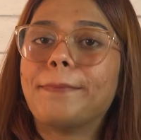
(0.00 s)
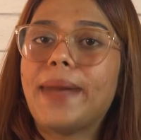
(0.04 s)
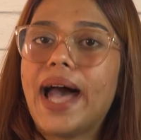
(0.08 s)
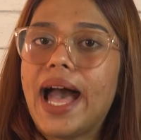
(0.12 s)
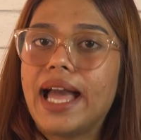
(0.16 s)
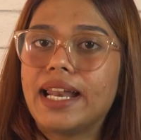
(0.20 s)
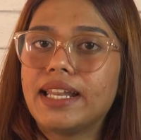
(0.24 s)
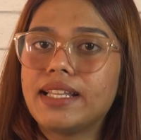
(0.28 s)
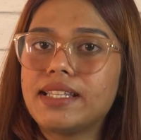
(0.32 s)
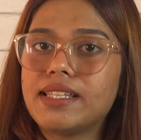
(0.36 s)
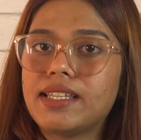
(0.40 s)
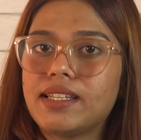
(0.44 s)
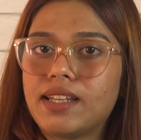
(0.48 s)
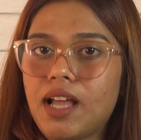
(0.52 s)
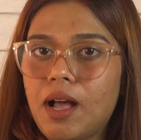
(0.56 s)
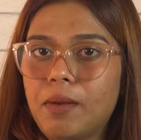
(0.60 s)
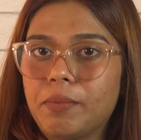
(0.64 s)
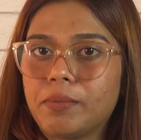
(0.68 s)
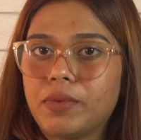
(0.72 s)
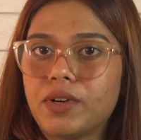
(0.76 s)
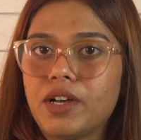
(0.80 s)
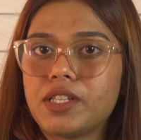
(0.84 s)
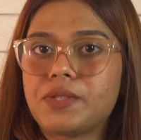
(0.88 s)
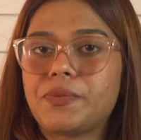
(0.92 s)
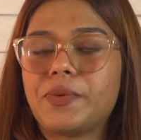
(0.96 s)
balance
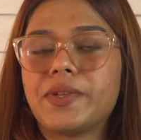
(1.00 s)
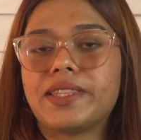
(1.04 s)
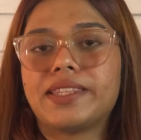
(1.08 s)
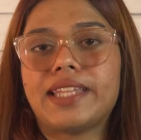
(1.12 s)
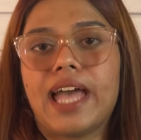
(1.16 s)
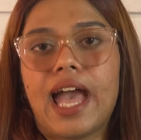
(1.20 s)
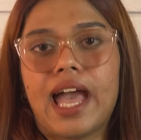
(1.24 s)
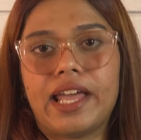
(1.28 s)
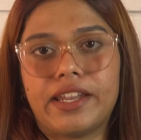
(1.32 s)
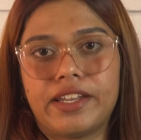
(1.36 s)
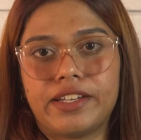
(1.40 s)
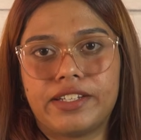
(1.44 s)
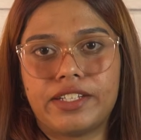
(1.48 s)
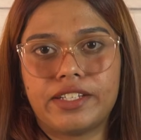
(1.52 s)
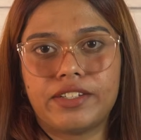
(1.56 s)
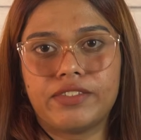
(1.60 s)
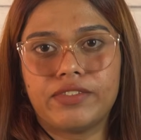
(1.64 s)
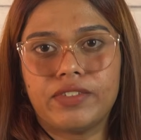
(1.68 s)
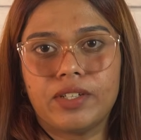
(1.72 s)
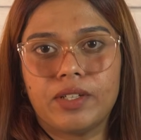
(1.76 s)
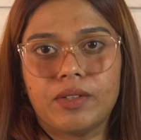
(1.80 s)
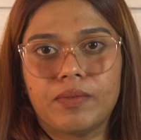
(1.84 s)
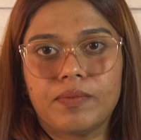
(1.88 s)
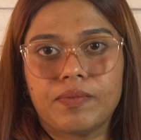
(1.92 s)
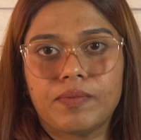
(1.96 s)
numbers with narrative.